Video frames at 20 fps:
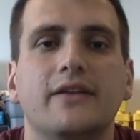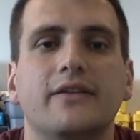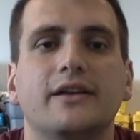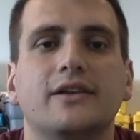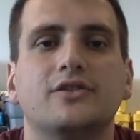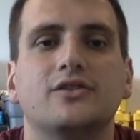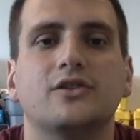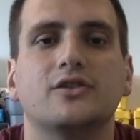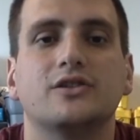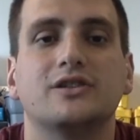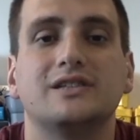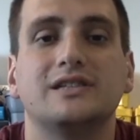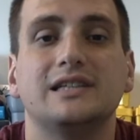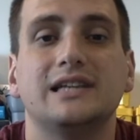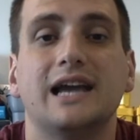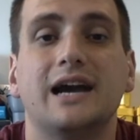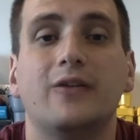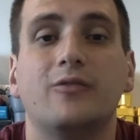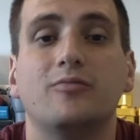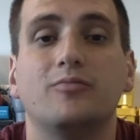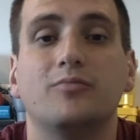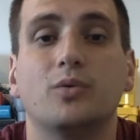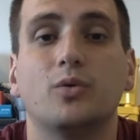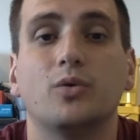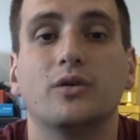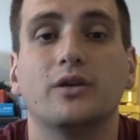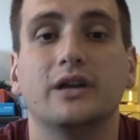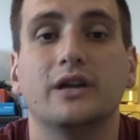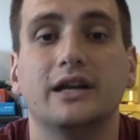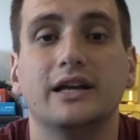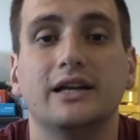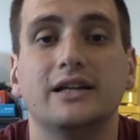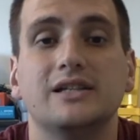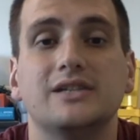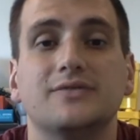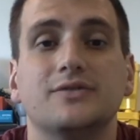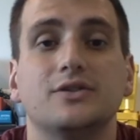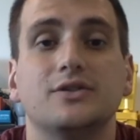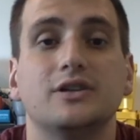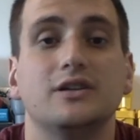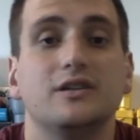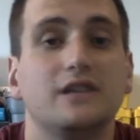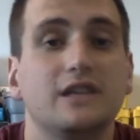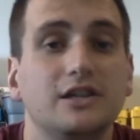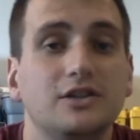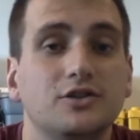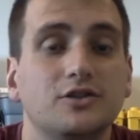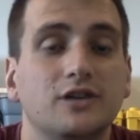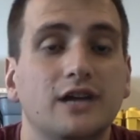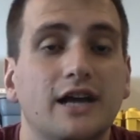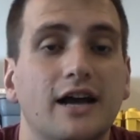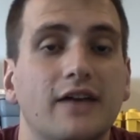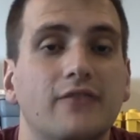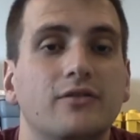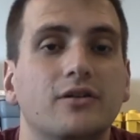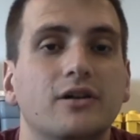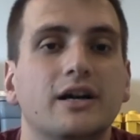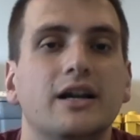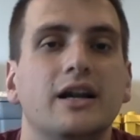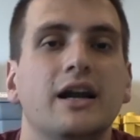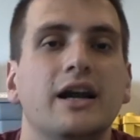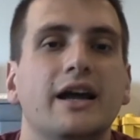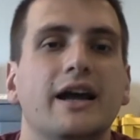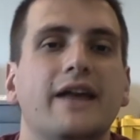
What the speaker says: they start to see how important it is for the teacher to have grit,